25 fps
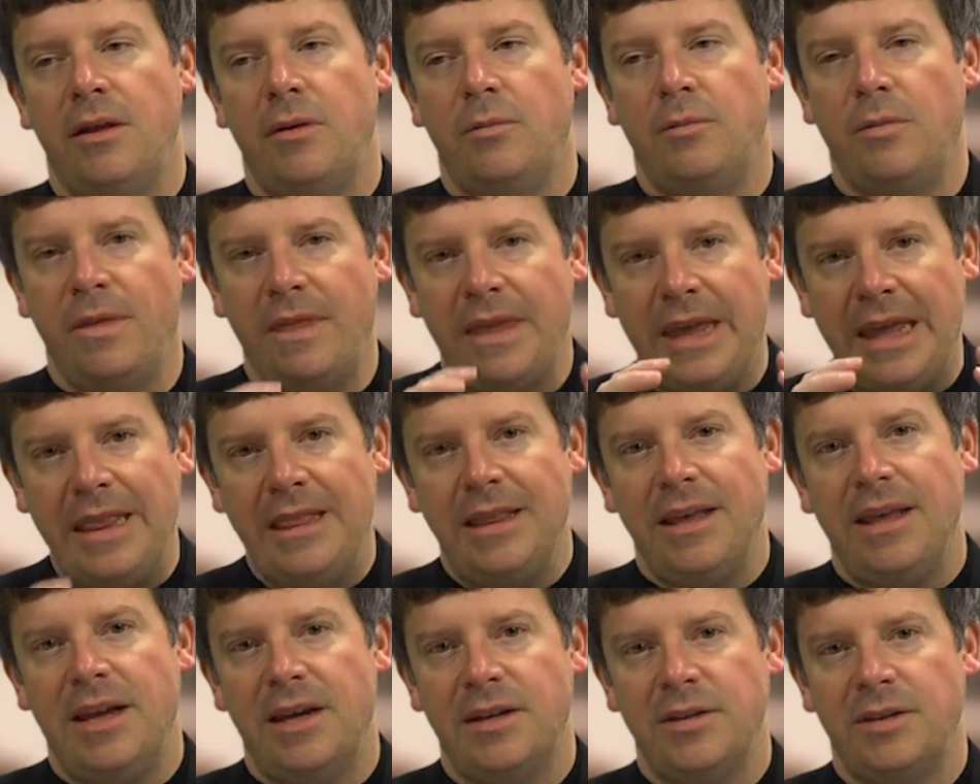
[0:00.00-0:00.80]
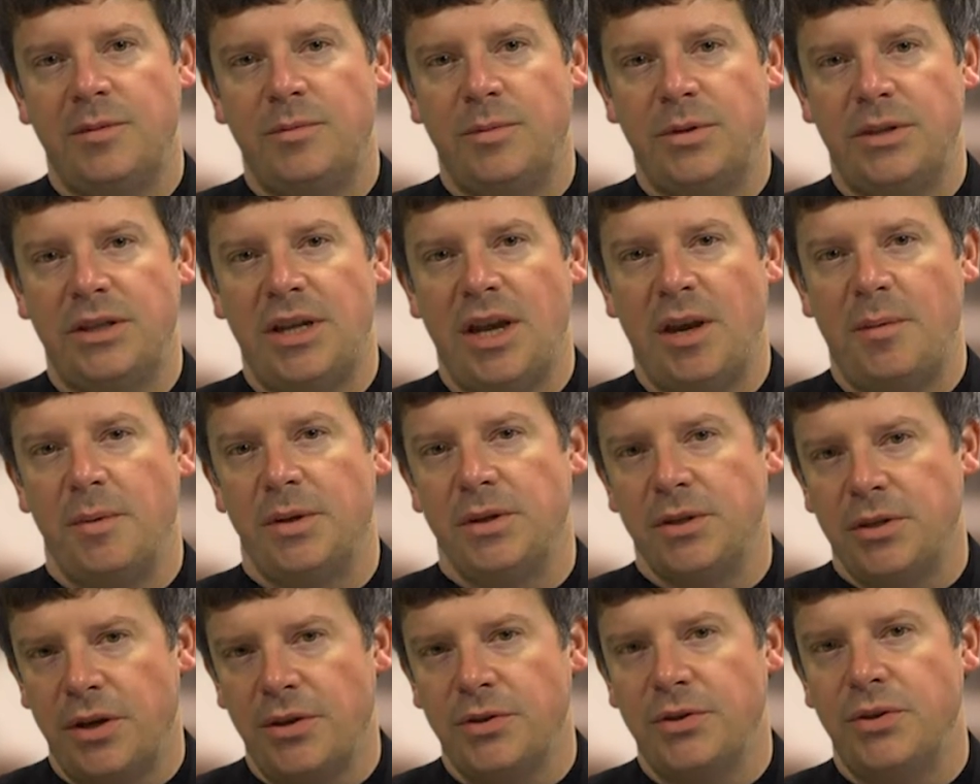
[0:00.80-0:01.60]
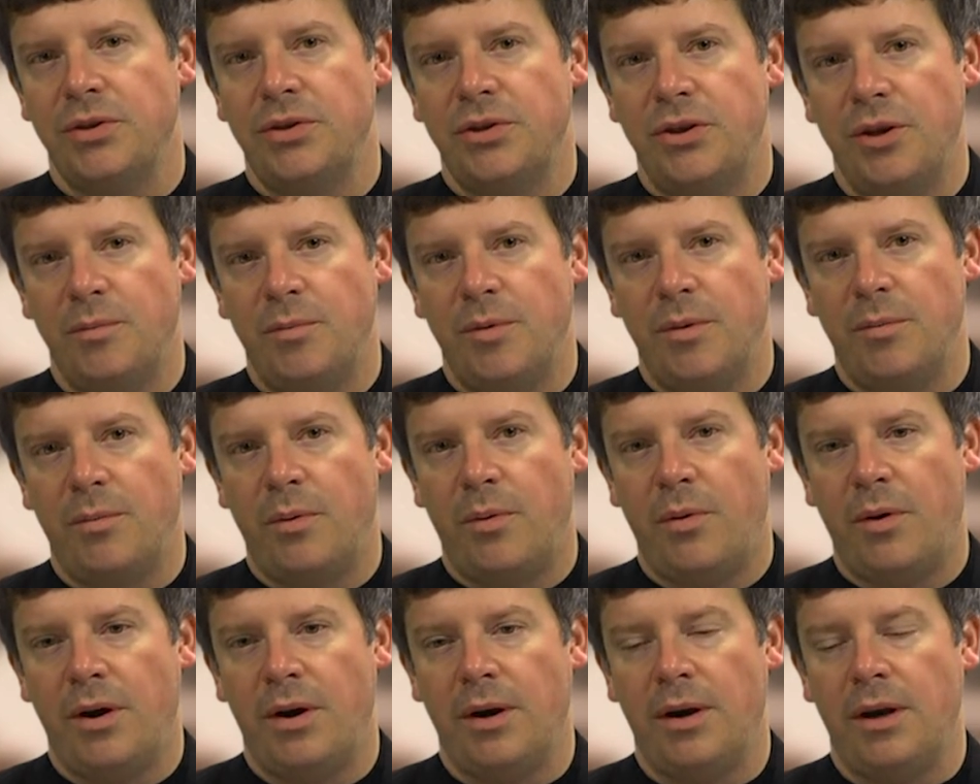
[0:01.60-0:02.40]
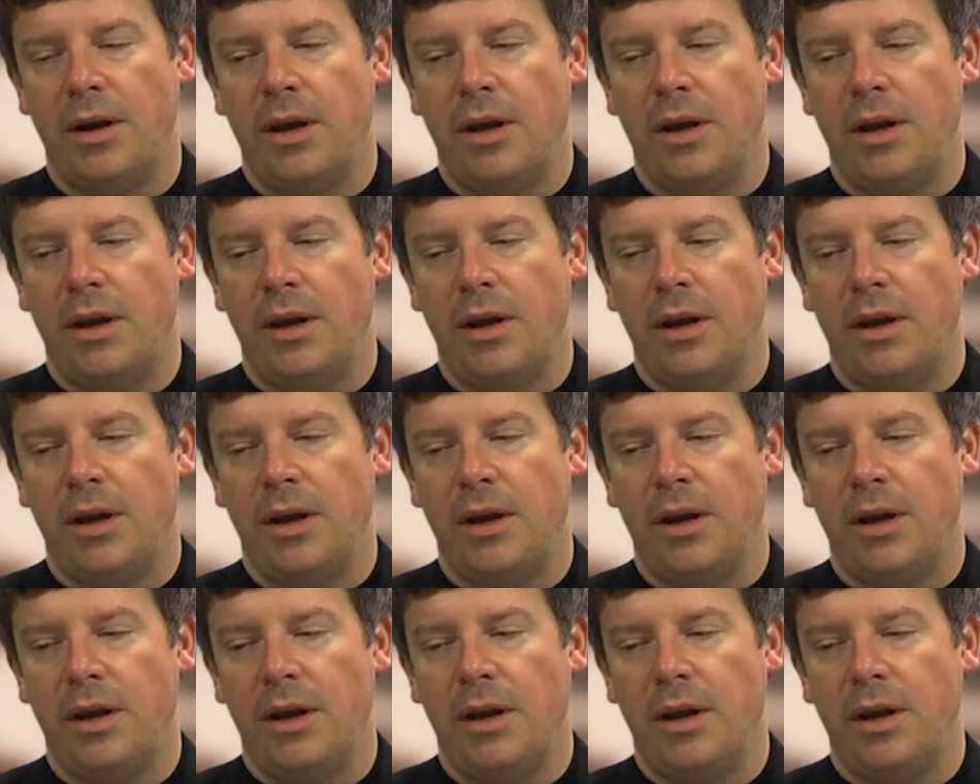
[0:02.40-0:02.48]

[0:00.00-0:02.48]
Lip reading: within the customer segment is also super important.